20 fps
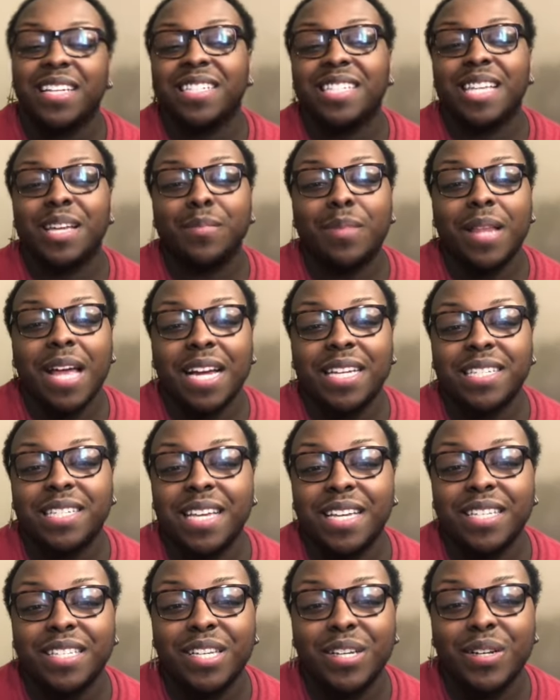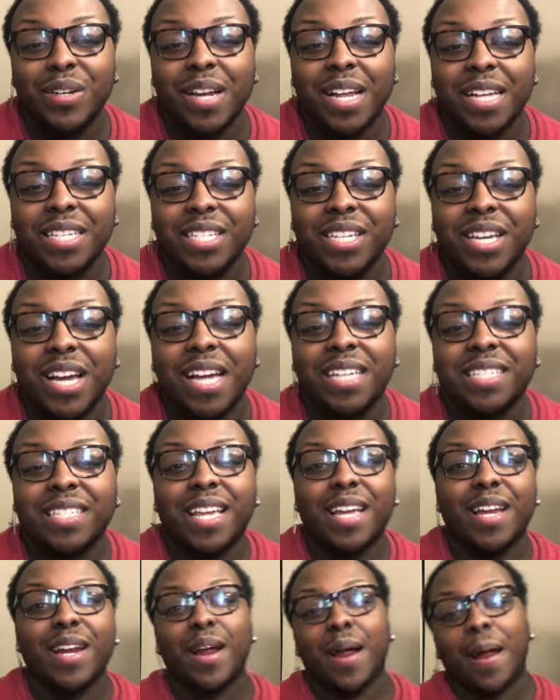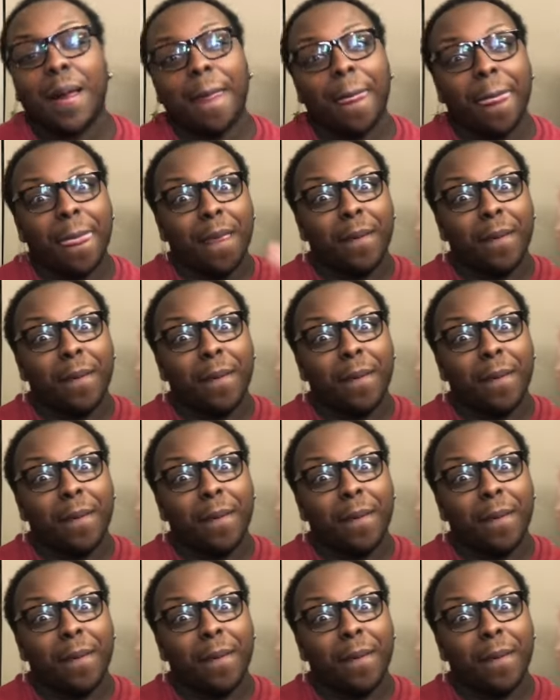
Stay black, stay tuned, and I'll see you guys later.